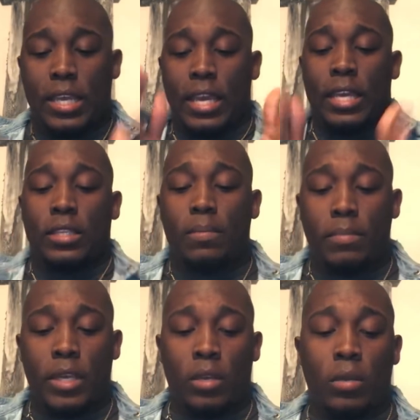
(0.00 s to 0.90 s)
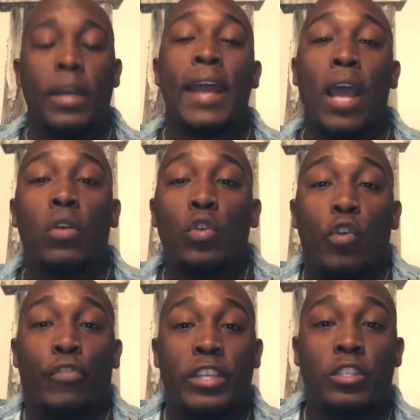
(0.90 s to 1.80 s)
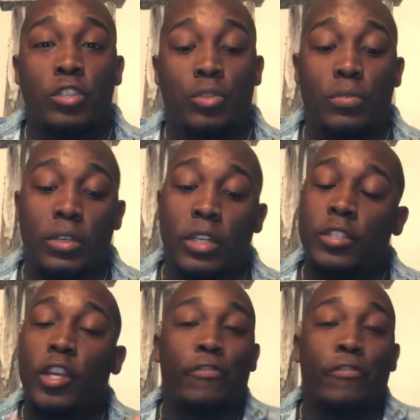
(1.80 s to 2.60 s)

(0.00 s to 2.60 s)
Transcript: in the middle, and I don't know if Reese's doing this.